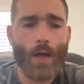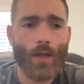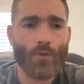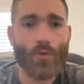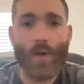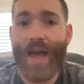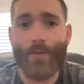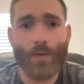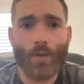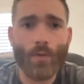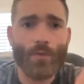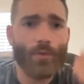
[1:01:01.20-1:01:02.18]

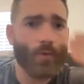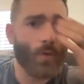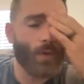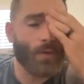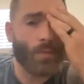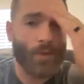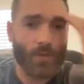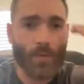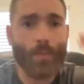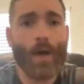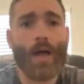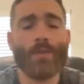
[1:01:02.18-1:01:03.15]
traffic, what you're doing as much as
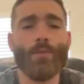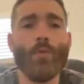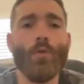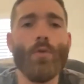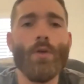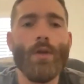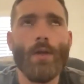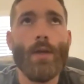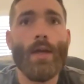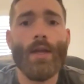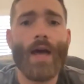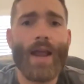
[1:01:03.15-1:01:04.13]
possible,
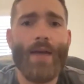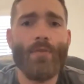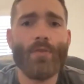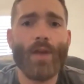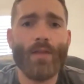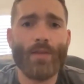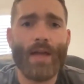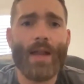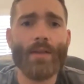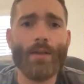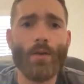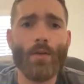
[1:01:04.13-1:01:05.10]
and not advertising
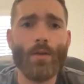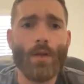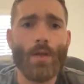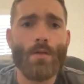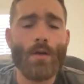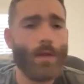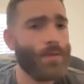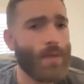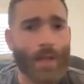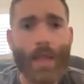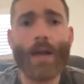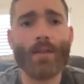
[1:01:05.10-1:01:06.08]
out there.
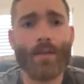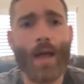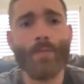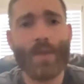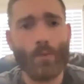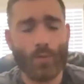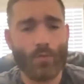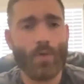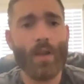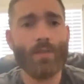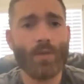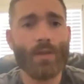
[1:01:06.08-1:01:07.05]
A lot of times that will
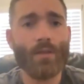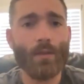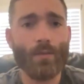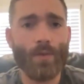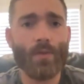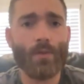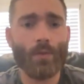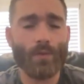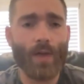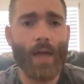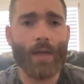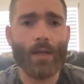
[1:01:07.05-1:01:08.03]
translate to the physical
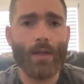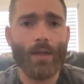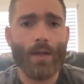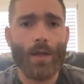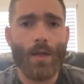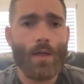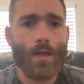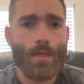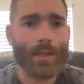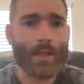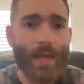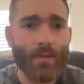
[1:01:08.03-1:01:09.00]
side. The
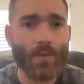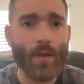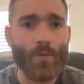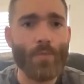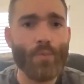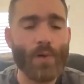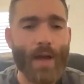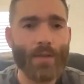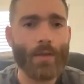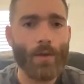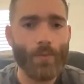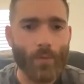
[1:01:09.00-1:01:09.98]
less stuff you put
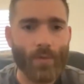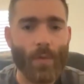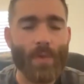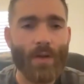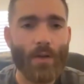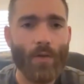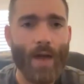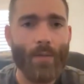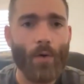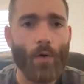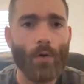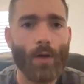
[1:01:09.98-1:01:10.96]
out there for somebody to grab
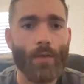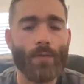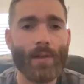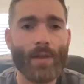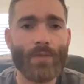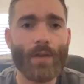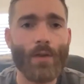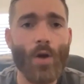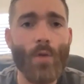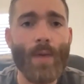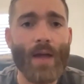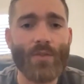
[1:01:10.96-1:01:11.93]
a hold of, the less they know
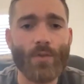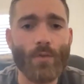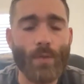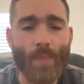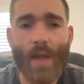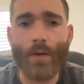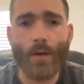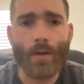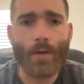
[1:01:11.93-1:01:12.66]
about you, the better,